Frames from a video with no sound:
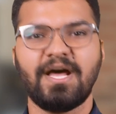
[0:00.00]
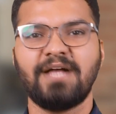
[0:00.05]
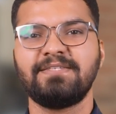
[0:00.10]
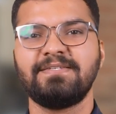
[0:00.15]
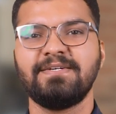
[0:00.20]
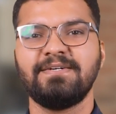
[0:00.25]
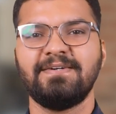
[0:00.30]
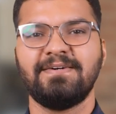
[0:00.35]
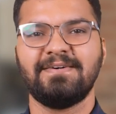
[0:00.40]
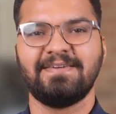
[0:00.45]

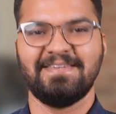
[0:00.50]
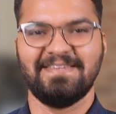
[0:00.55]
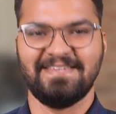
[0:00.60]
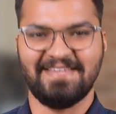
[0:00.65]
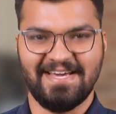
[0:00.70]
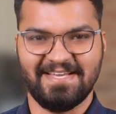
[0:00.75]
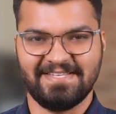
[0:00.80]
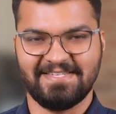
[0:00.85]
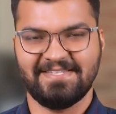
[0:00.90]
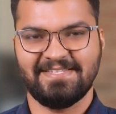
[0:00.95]
answer,
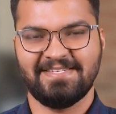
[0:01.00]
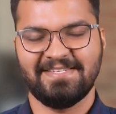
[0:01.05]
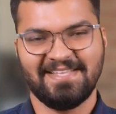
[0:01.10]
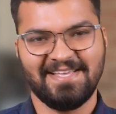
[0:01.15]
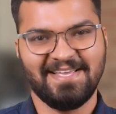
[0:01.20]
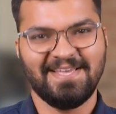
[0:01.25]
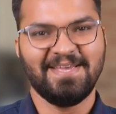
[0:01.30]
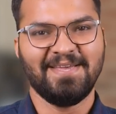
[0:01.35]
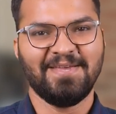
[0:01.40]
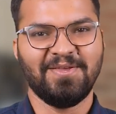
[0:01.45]
yes.
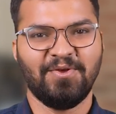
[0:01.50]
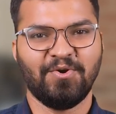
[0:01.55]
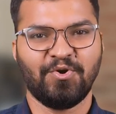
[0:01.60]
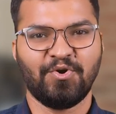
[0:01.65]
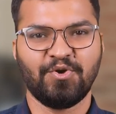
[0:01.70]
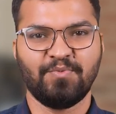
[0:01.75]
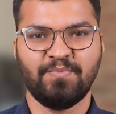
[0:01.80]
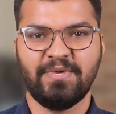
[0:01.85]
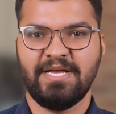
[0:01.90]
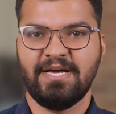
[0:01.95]
You
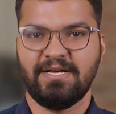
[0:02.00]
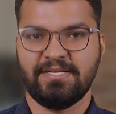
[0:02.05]
could be